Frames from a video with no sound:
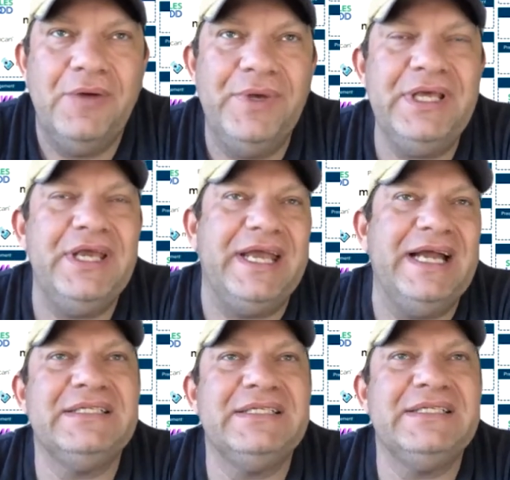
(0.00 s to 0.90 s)
Really, you
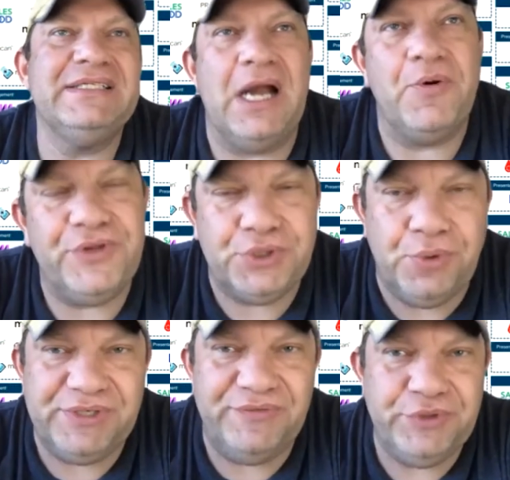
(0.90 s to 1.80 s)
got to start with a
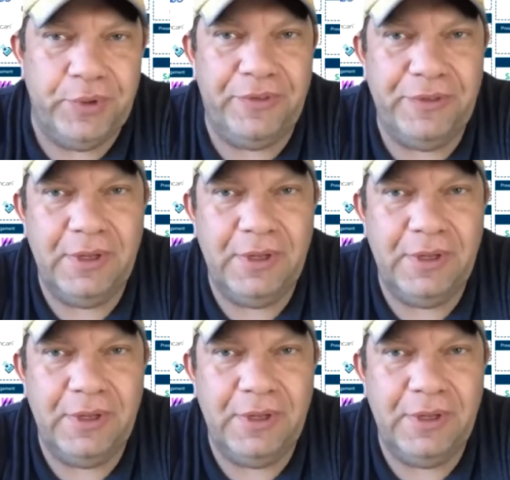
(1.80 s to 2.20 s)
source of truth.